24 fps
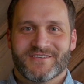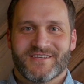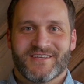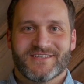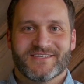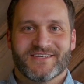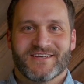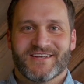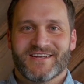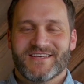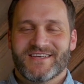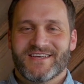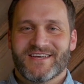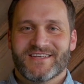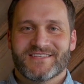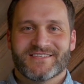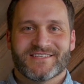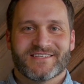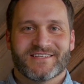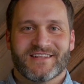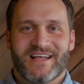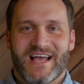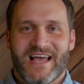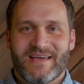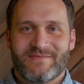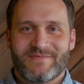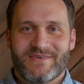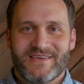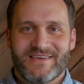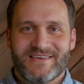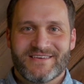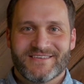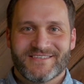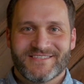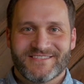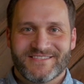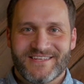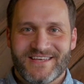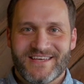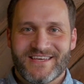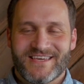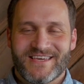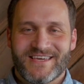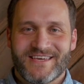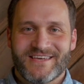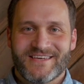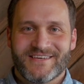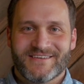It's going to get slimy,
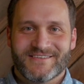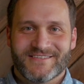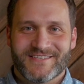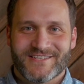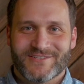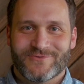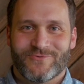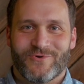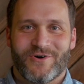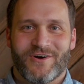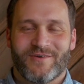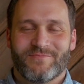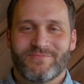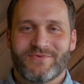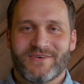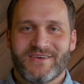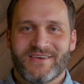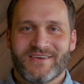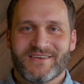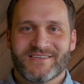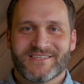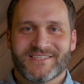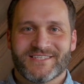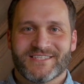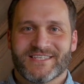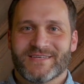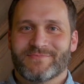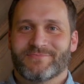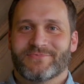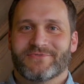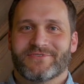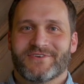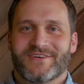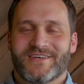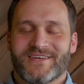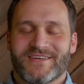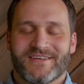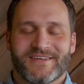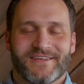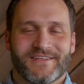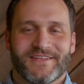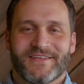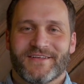stinky, swampy, slippery,